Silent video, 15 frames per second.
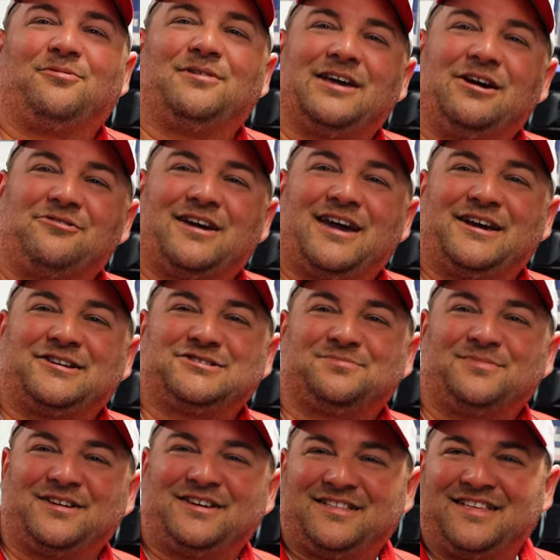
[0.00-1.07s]
we can go cash
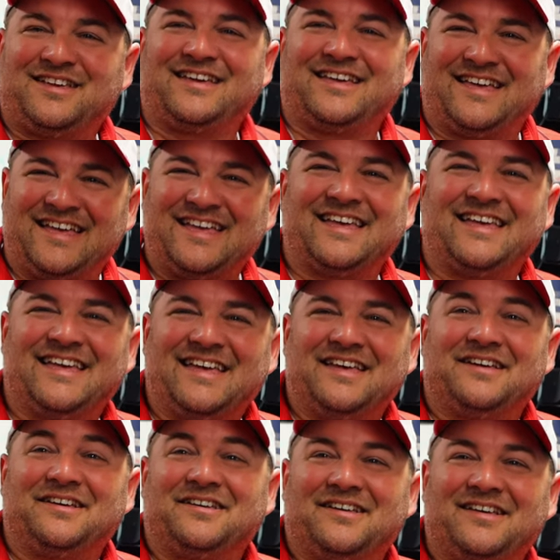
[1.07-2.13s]
them in. You could probably buy
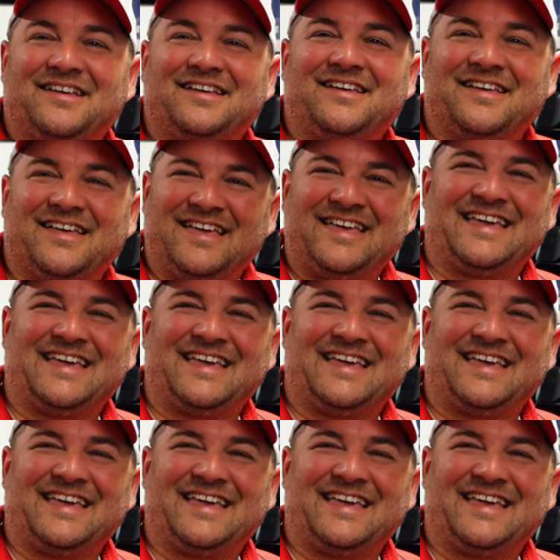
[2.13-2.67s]
a new truck when you